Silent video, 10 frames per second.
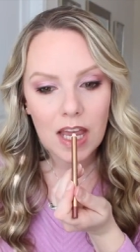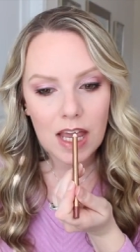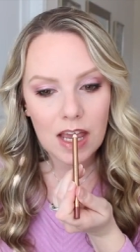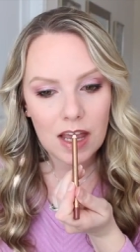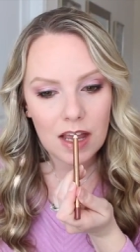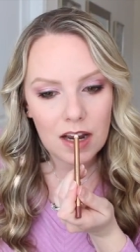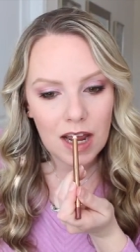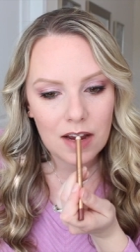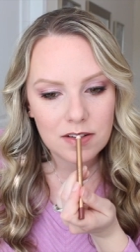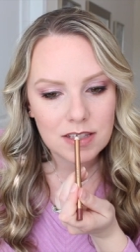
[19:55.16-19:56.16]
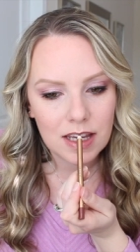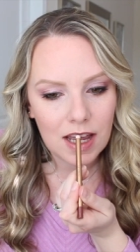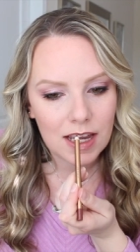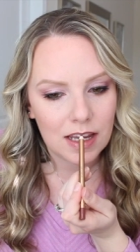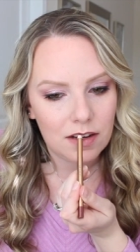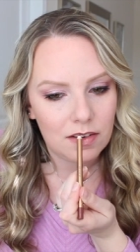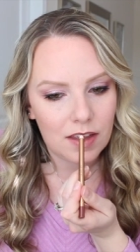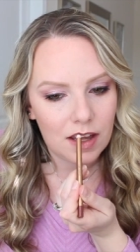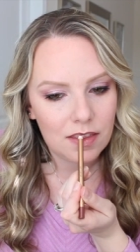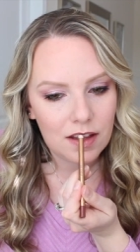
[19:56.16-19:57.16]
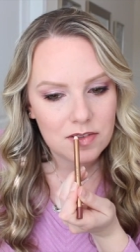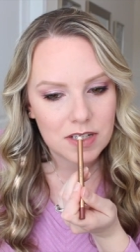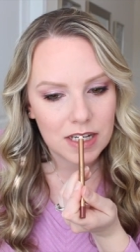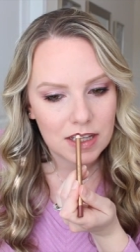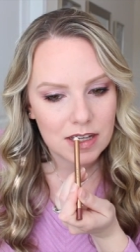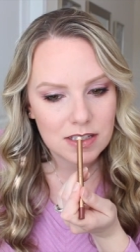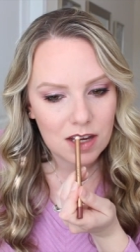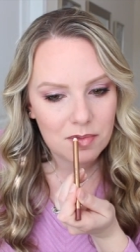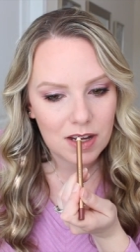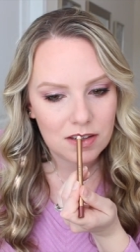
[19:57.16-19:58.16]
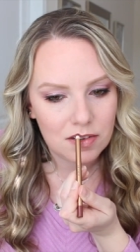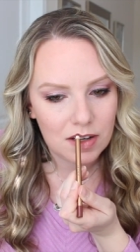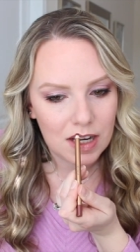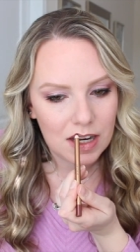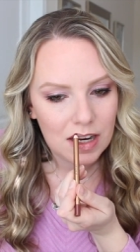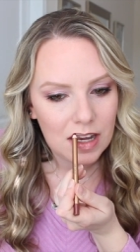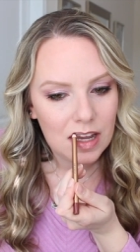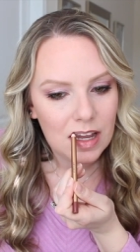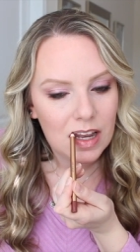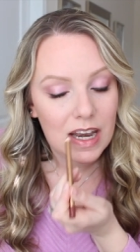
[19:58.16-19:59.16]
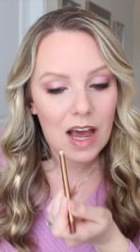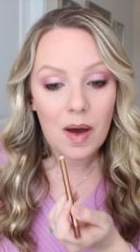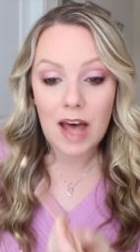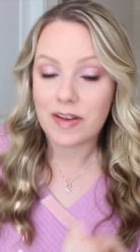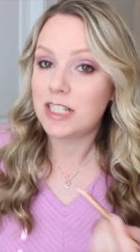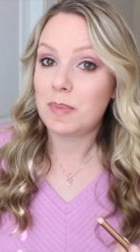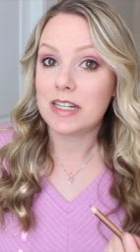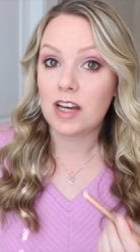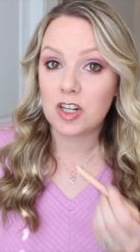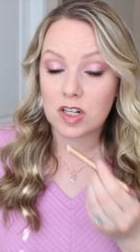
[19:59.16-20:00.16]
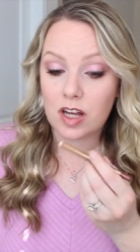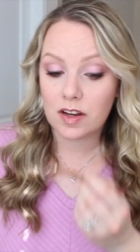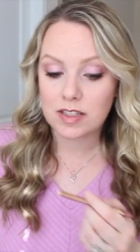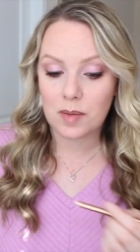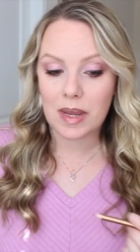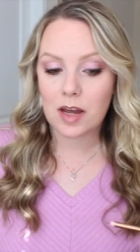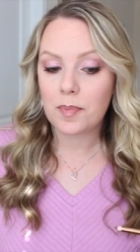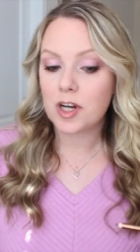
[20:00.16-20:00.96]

And I was like, I can't do that. That's ridiculous. I'm not doing it. Now, have I spent $100 on a makeup